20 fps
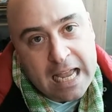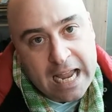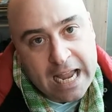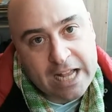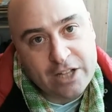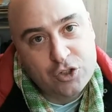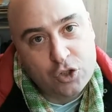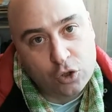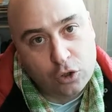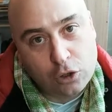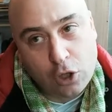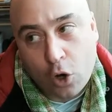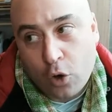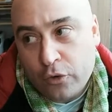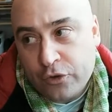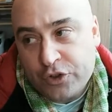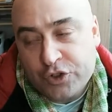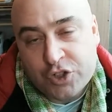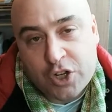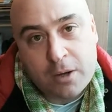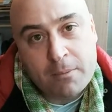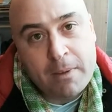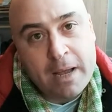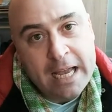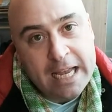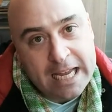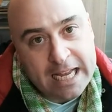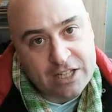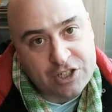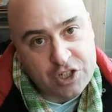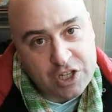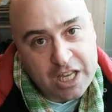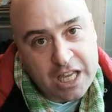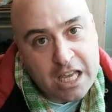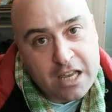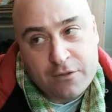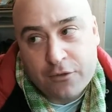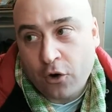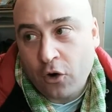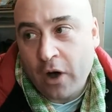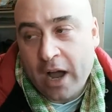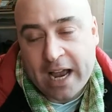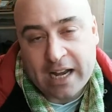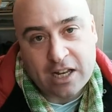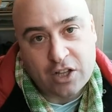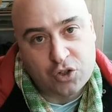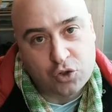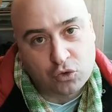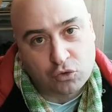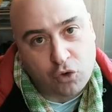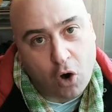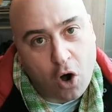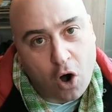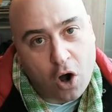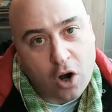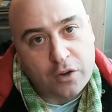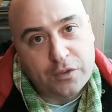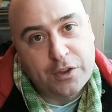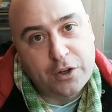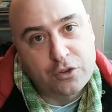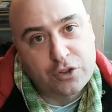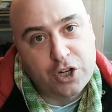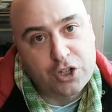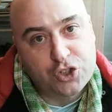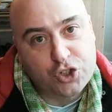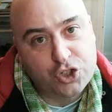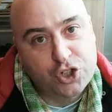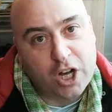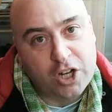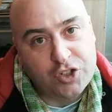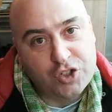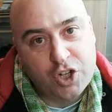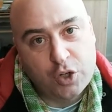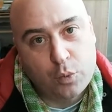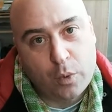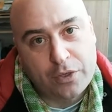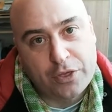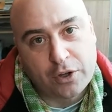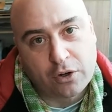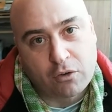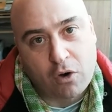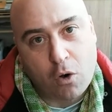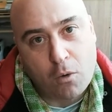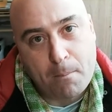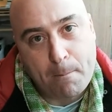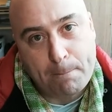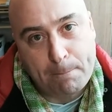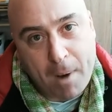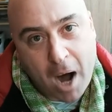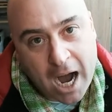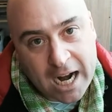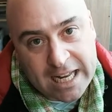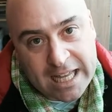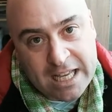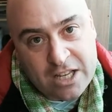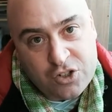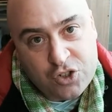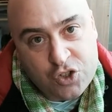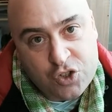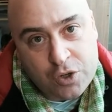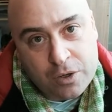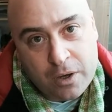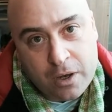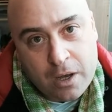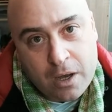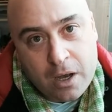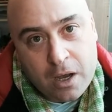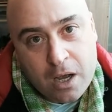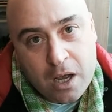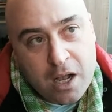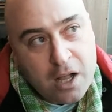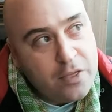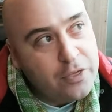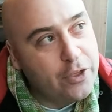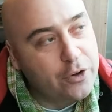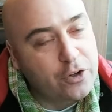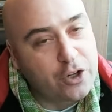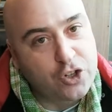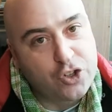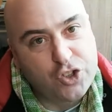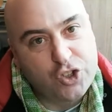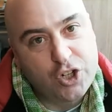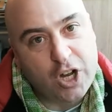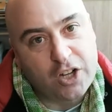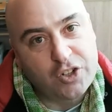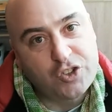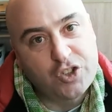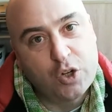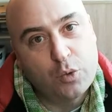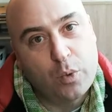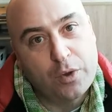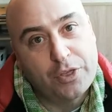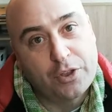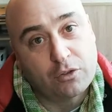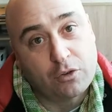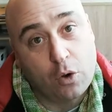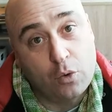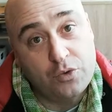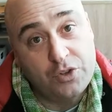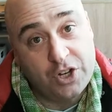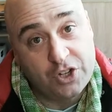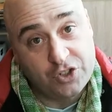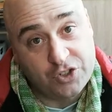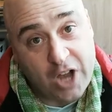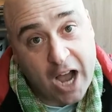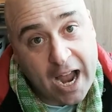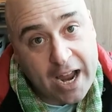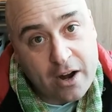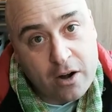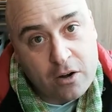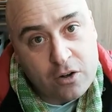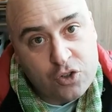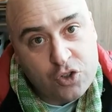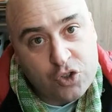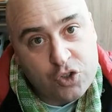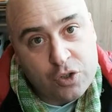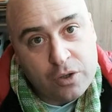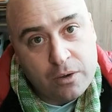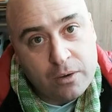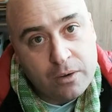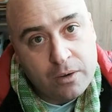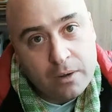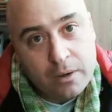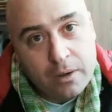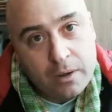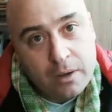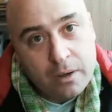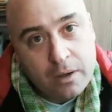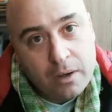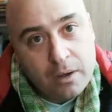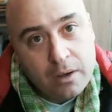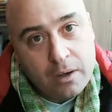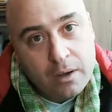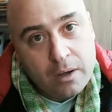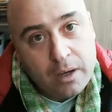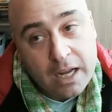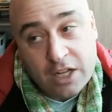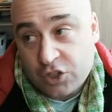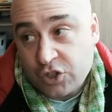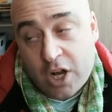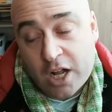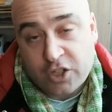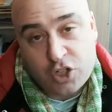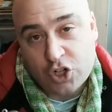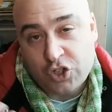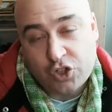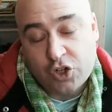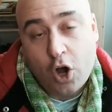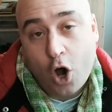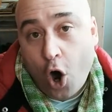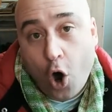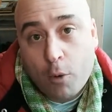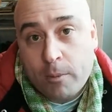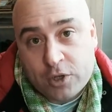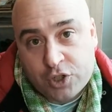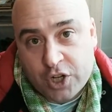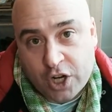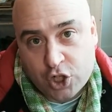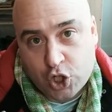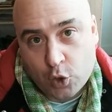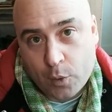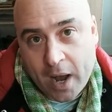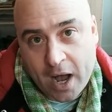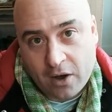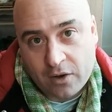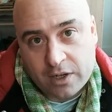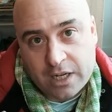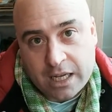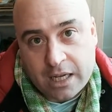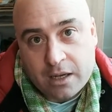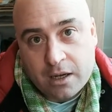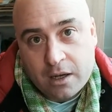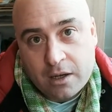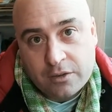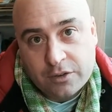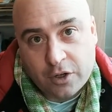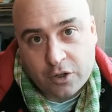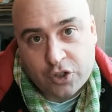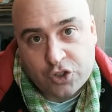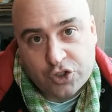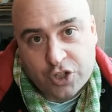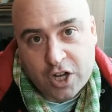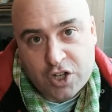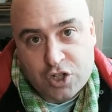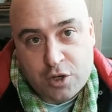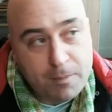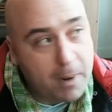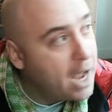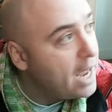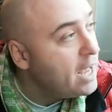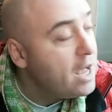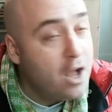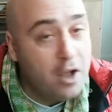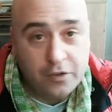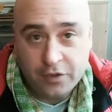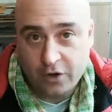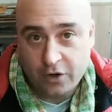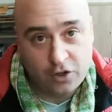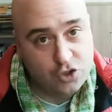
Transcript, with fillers: It's loathsome, it's evil, and it's wrong. They're disgusted with their own bodies, they're disgusted with their own desires. It's not just homosexuality, they're disgusted by? They're